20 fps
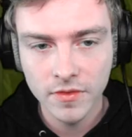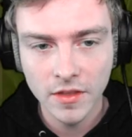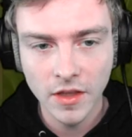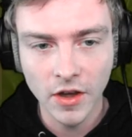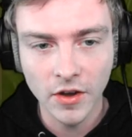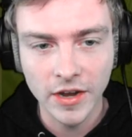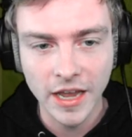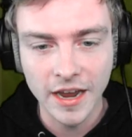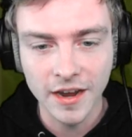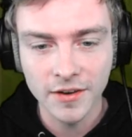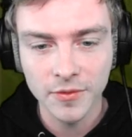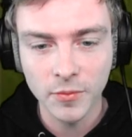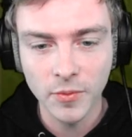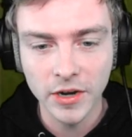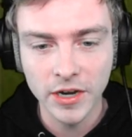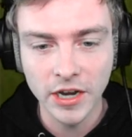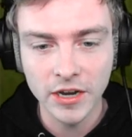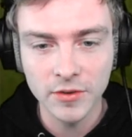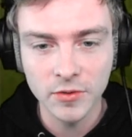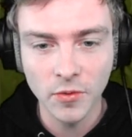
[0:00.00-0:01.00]
Okay, we're
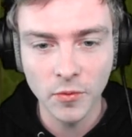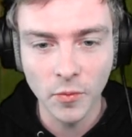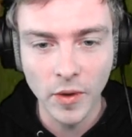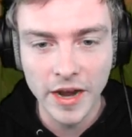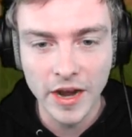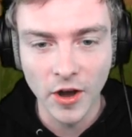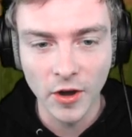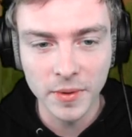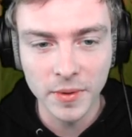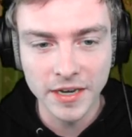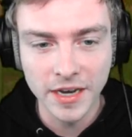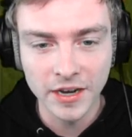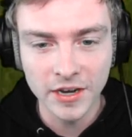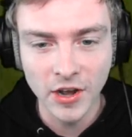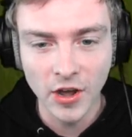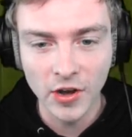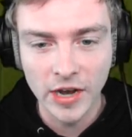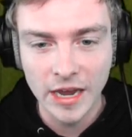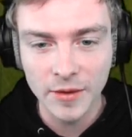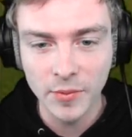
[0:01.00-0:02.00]
good. Wait, are we good?
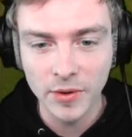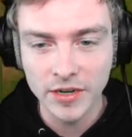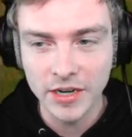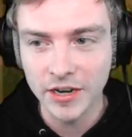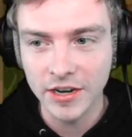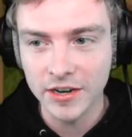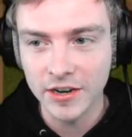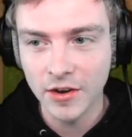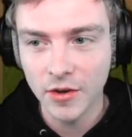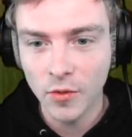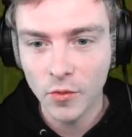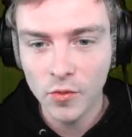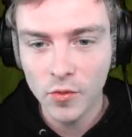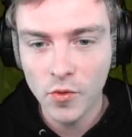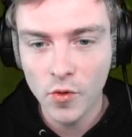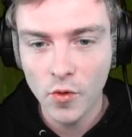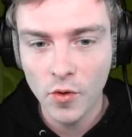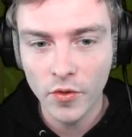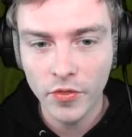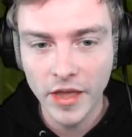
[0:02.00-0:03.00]
Okay, we're good.
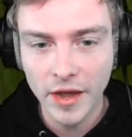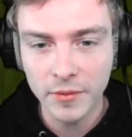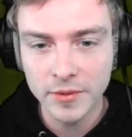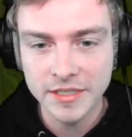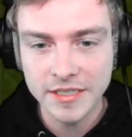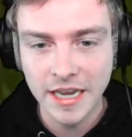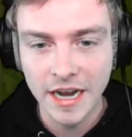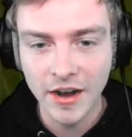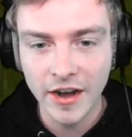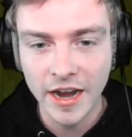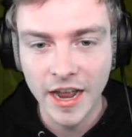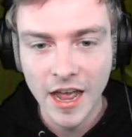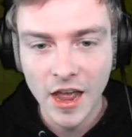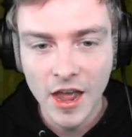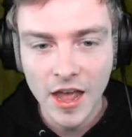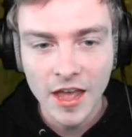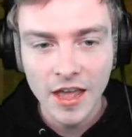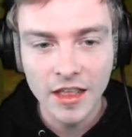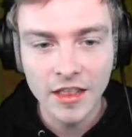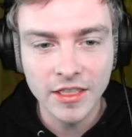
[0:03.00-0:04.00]
That was scary.
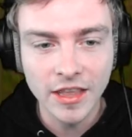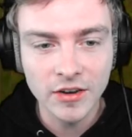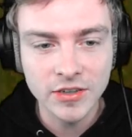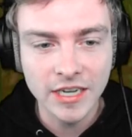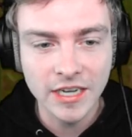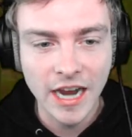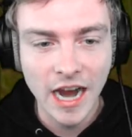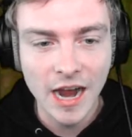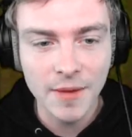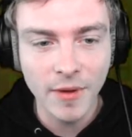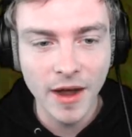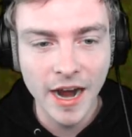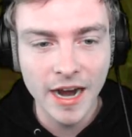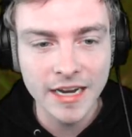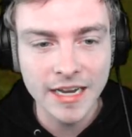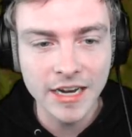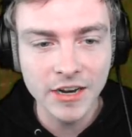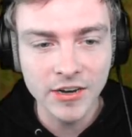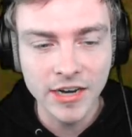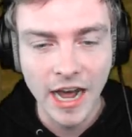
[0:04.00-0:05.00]
There's a guy behind
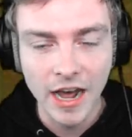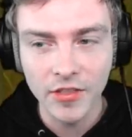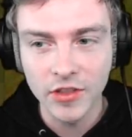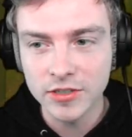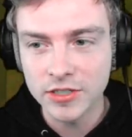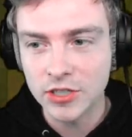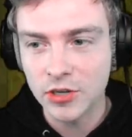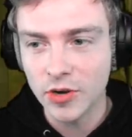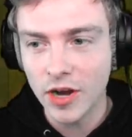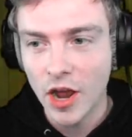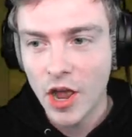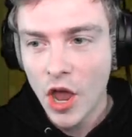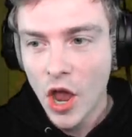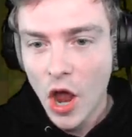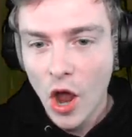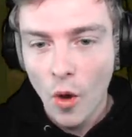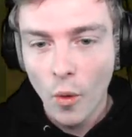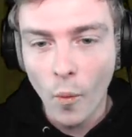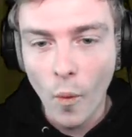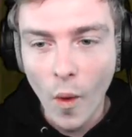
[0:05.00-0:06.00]
here now. There's two
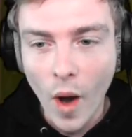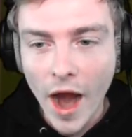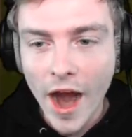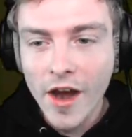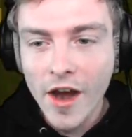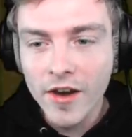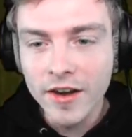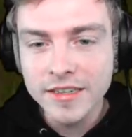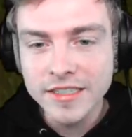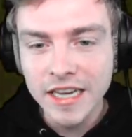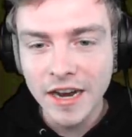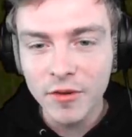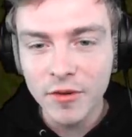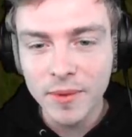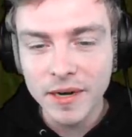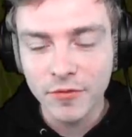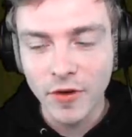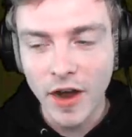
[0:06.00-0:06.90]
Why is everybody